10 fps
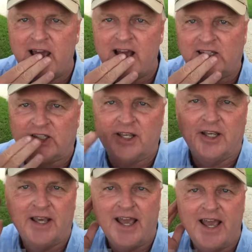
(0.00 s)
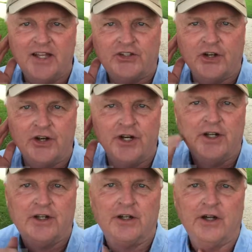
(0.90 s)
ask, answer,
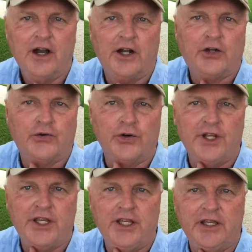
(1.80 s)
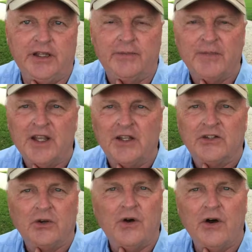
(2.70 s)
agree.
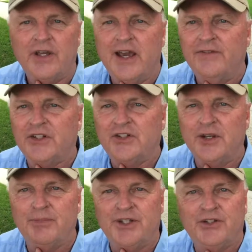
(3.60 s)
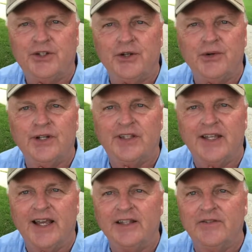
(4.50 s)
So all you have to simply do at
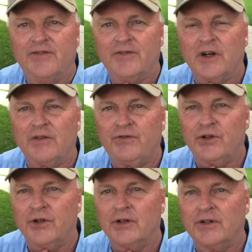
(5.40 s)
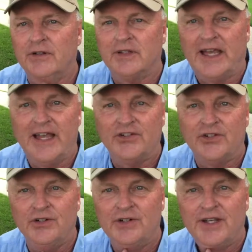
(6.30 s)
the end of, of your
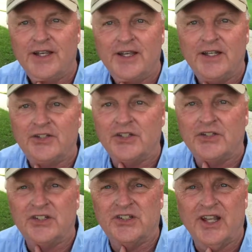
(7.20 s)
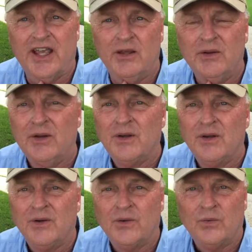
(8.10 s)
answer is just to say
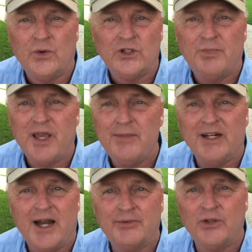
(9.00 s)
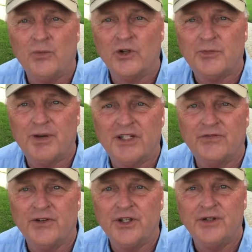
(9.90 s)
which payment option works best
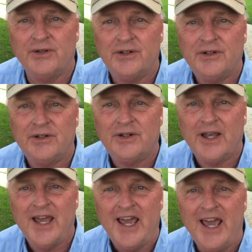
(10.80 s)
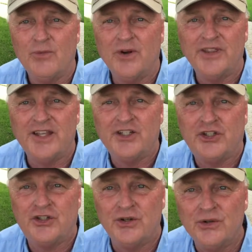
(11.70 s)
for you. And when they
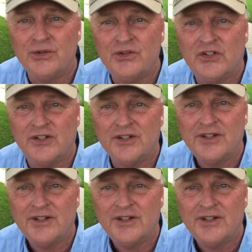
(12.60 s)
choose,